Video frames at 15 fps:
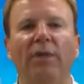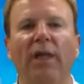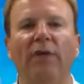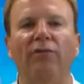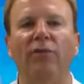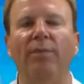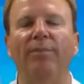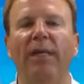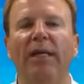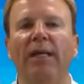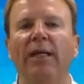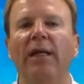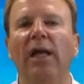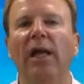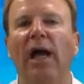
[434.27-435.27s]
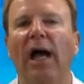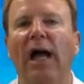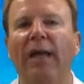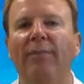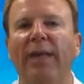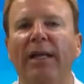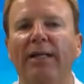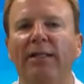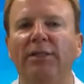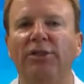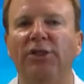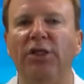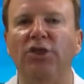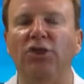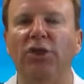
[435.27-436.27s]
Like for me, I made a
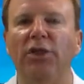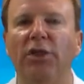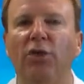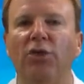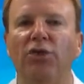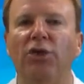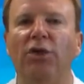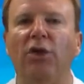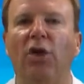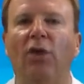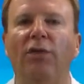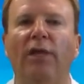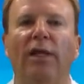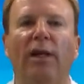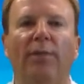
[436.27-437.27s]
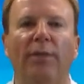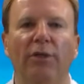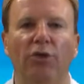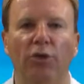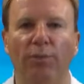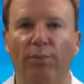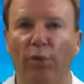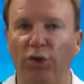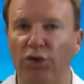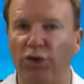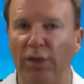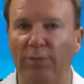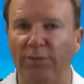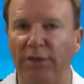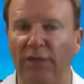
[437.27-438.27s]
decision years ago that I'm going to do
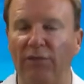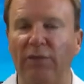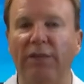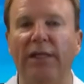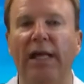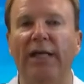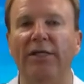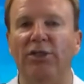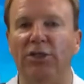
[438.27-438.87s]
push-ups every day,